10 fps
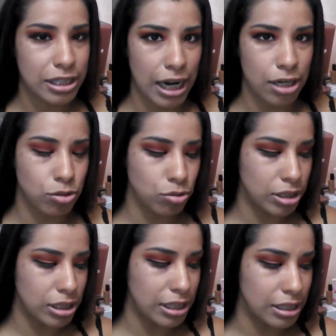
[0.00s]
shadows
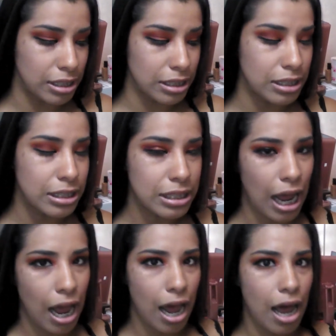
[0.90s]
it's
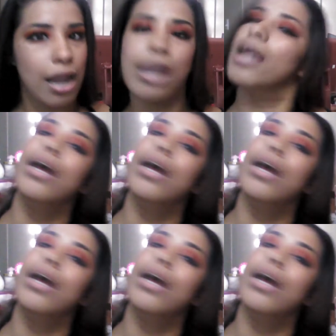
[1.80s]
not